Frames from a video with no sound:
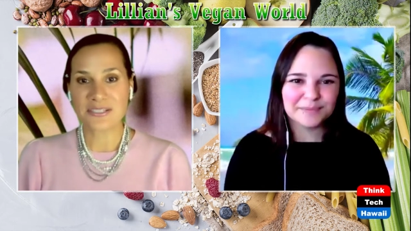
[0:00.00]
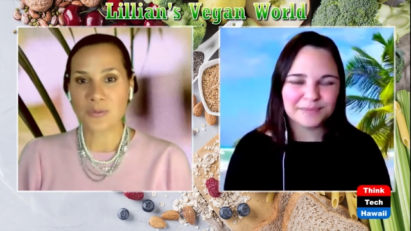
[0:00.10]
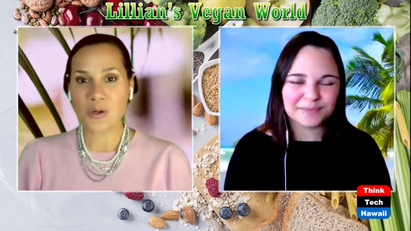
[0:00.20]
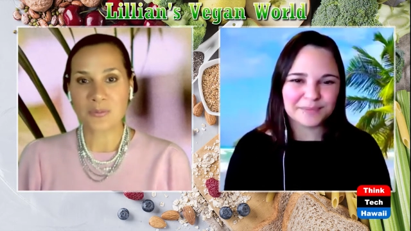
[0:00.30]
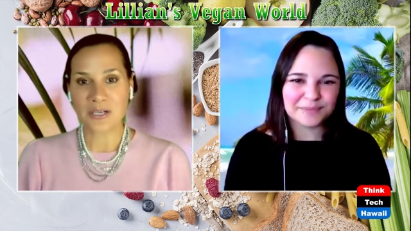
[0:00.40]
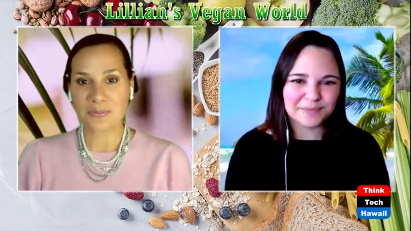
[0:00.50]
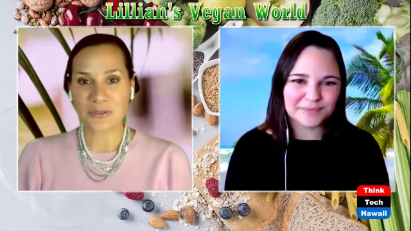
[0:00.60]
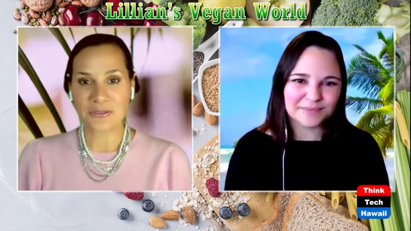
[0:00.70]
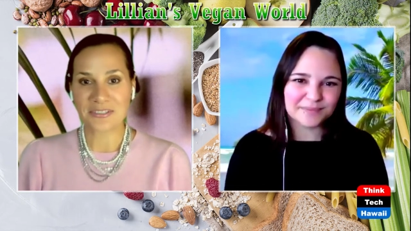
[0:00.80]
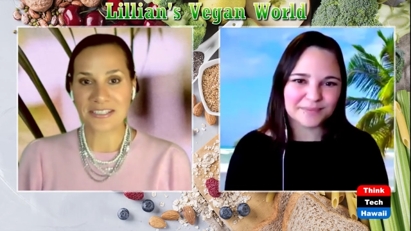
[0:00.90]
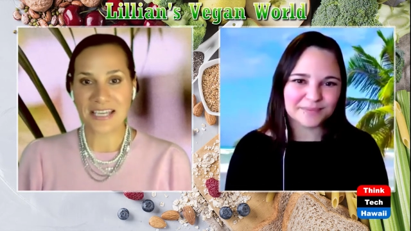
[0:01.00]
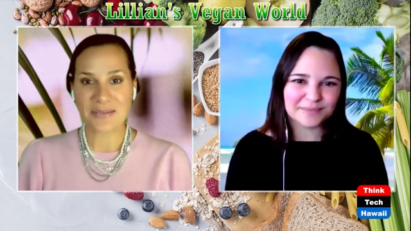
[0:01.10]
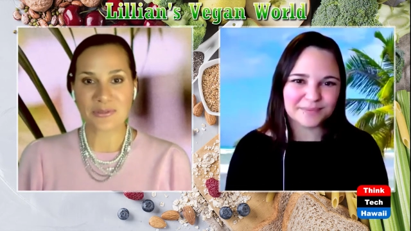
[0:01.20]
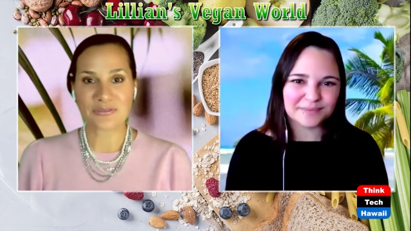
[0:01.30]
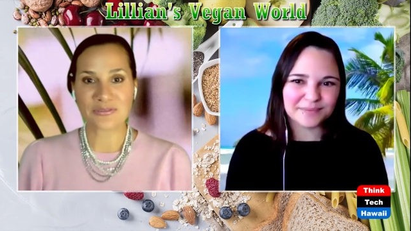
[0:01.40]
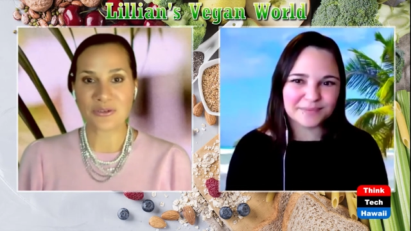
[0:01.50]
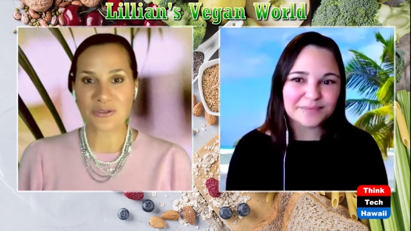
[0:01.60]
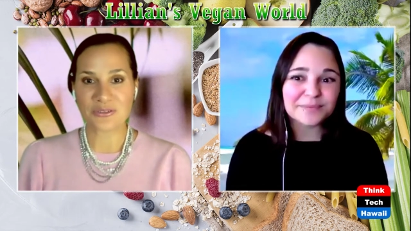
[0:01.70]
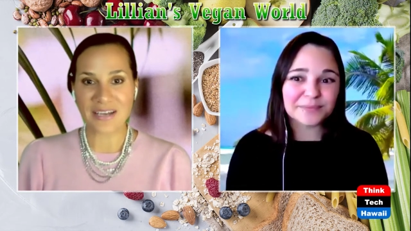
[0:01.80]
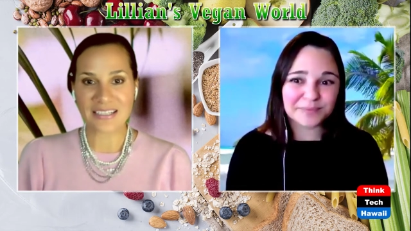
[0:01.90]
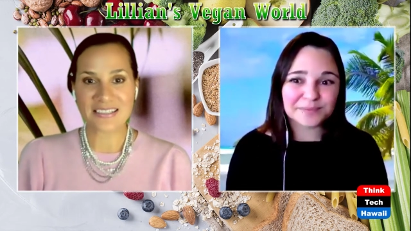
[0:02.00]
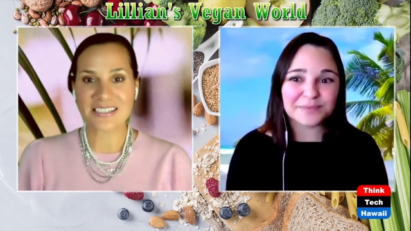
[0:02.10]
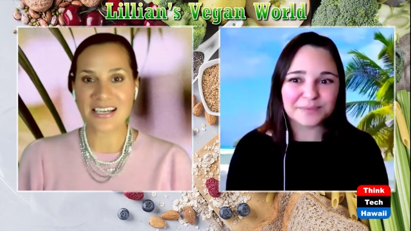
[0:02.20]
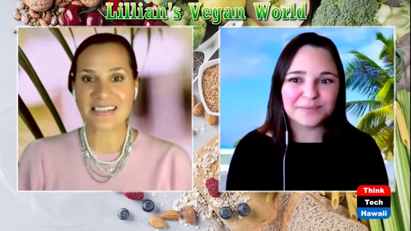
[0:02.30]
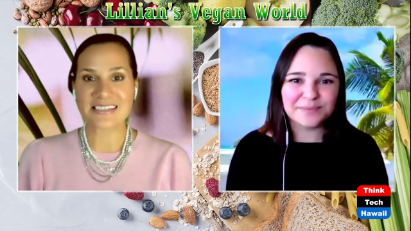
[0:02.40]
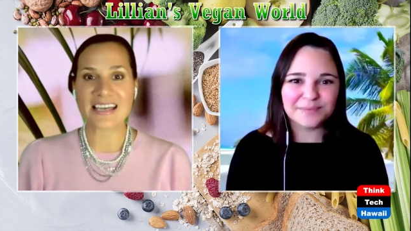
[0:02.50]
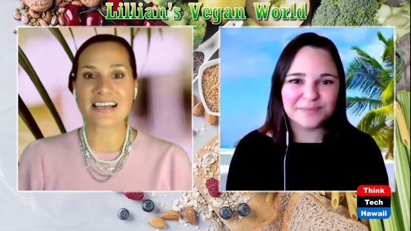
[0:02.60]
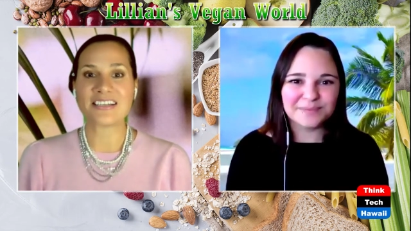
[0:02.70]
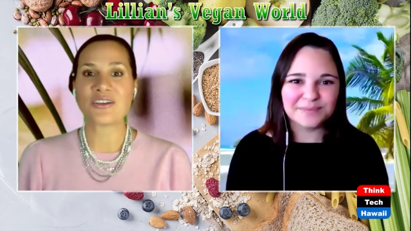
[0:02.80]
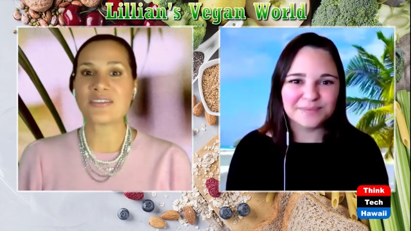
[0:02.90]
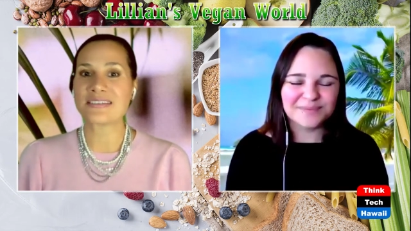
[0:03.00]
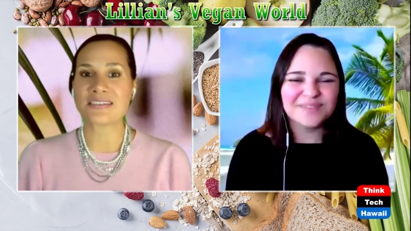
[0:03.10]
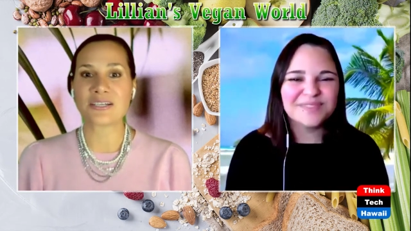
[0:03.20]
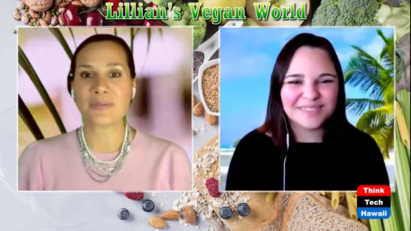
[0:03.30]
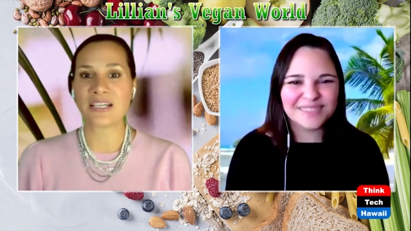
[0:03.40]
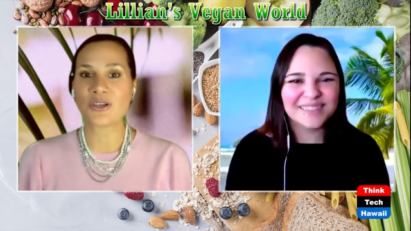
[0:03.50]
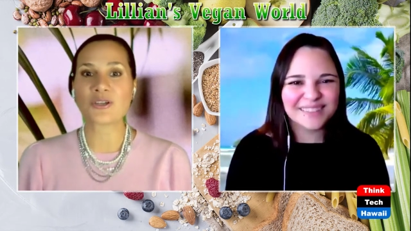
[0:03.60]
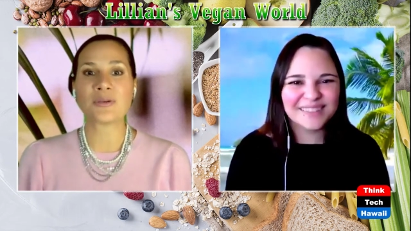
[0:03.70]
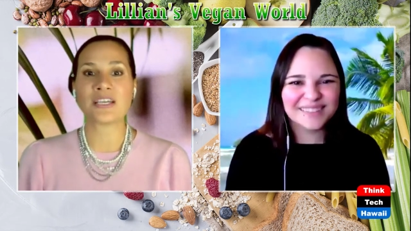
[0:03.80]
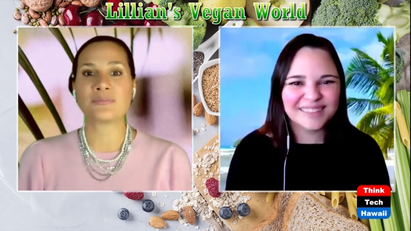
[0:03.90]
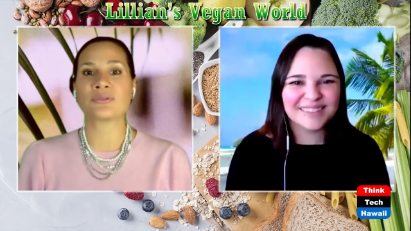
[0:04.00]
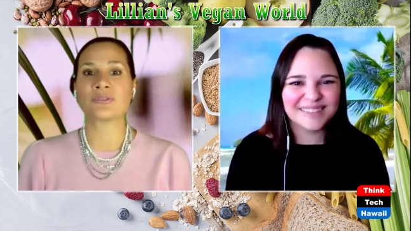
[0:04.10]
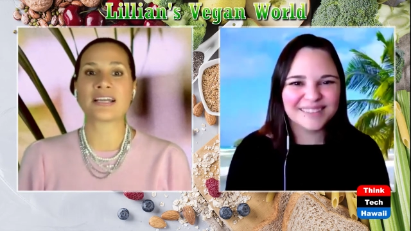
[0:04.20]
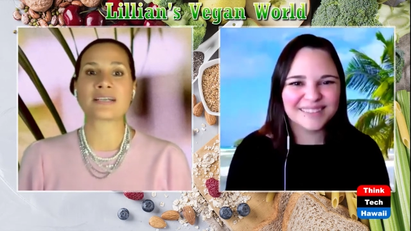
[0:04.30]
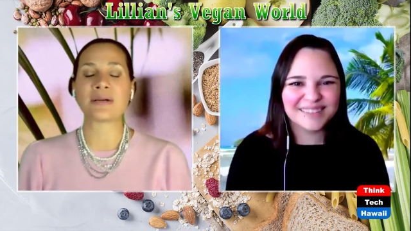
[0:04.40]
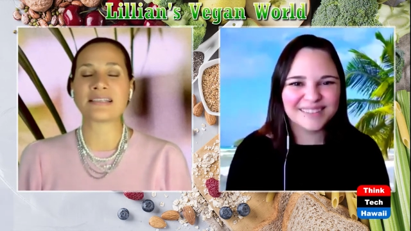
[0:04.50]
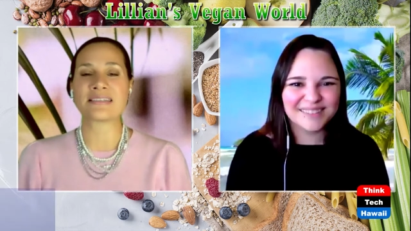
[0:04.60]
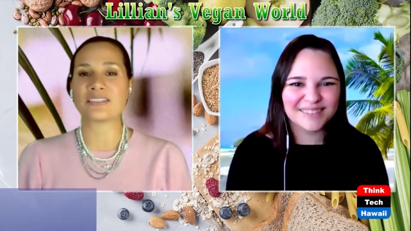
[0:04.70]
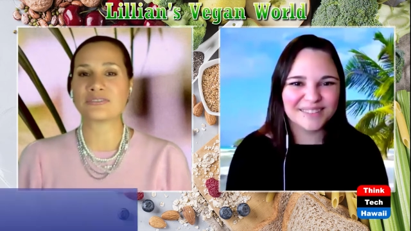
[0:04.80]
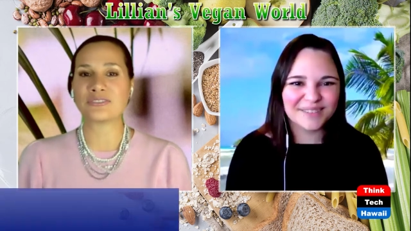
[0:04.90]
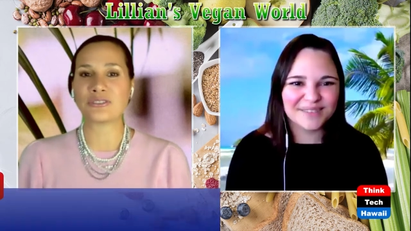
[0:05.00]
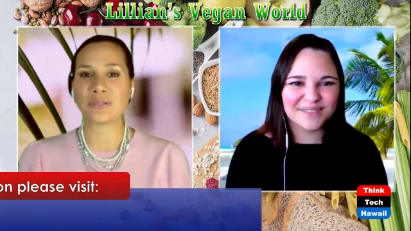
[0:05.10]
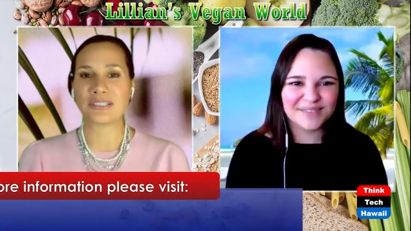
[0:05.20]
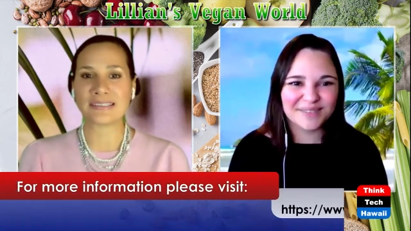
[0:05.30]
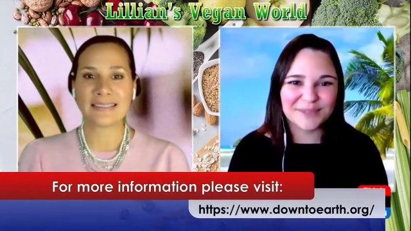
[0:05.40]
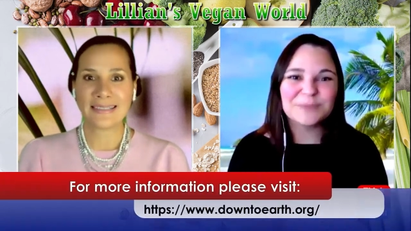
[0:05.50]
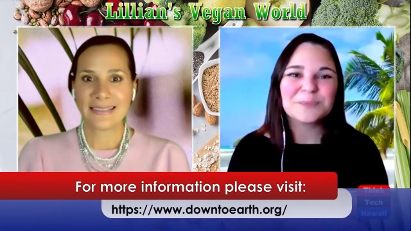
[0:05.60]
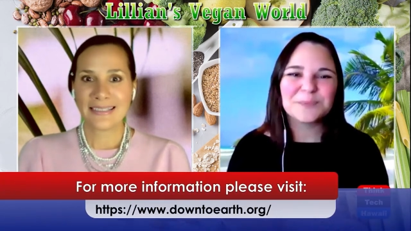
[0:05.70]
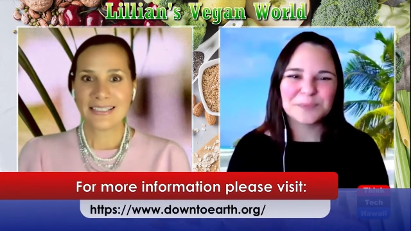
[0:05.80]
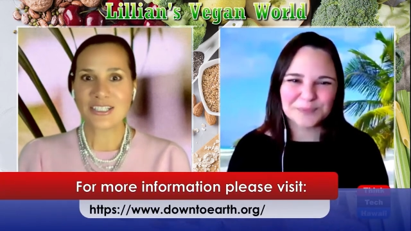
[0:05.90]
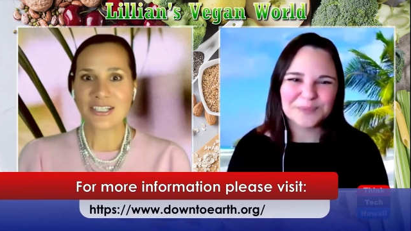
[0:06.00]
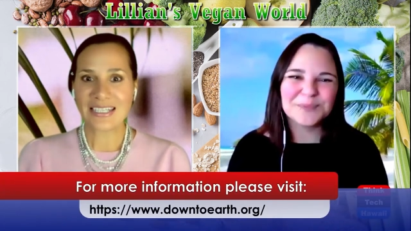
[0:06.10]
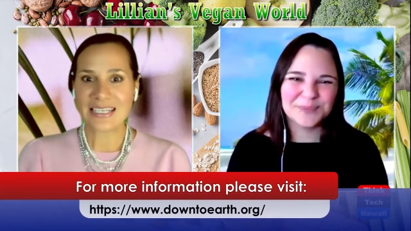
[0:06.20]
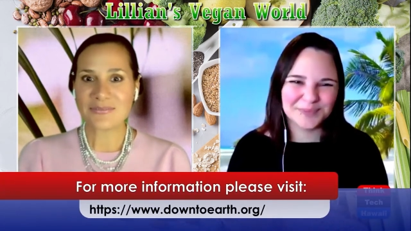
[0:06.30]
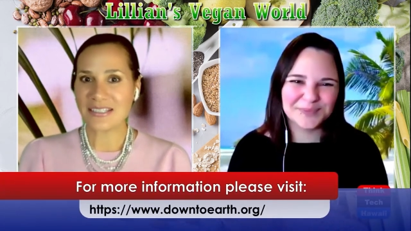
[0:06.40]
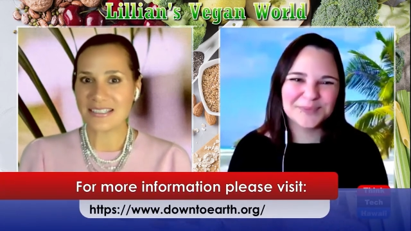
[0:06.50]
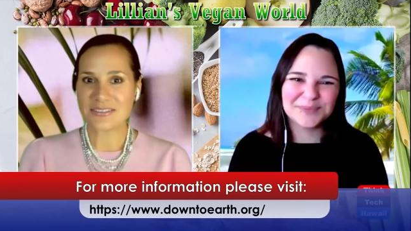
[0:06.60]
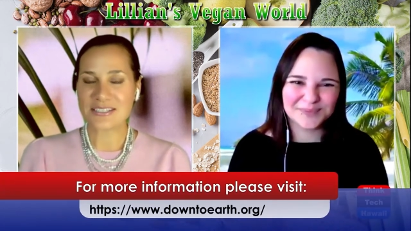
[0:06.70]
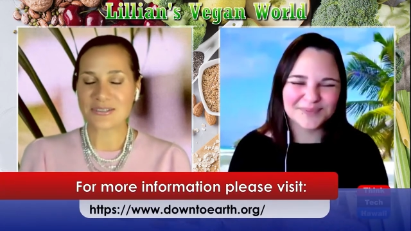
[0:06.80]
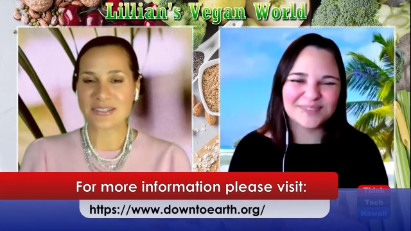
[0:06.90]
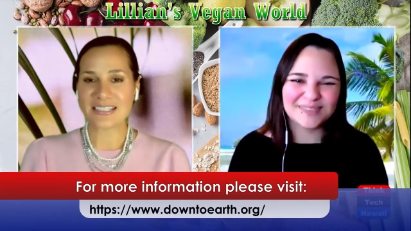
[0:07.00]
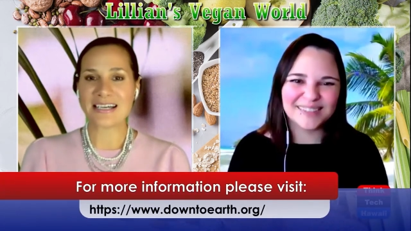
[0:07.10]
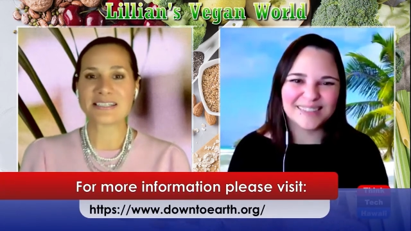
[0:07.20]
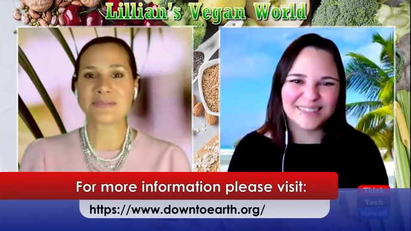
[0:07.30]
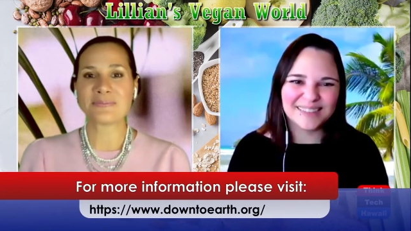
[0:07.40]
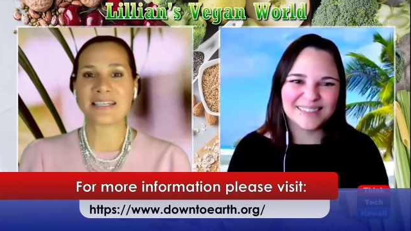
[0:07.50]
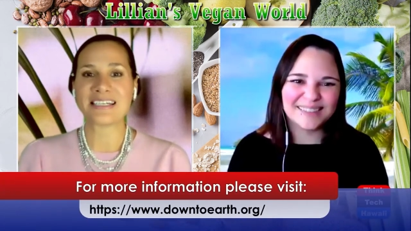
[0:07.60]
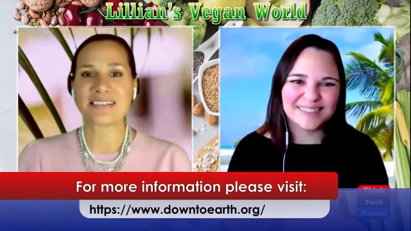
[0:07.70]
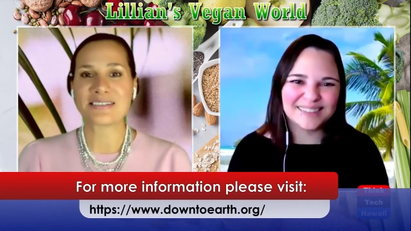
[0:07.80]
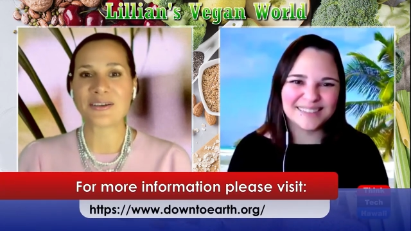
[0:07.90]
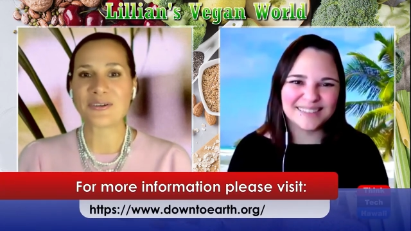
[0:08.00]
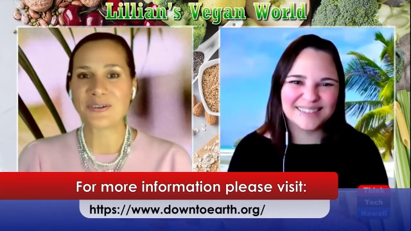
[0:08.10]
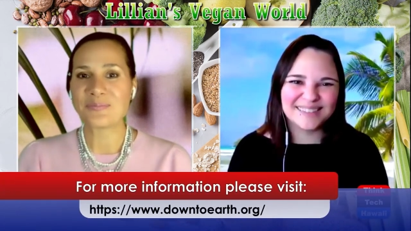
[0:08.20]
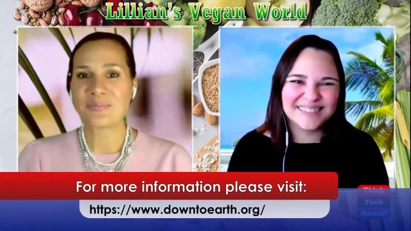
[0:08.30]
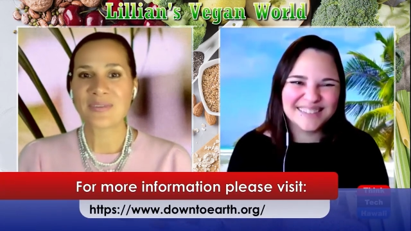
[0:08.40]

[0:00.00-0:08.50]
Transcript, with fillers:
Speaker 1: this pop up on the day before Valentine's Day. I know there's going to be a lot of people like myself who are you know, leaving it till the last minute. So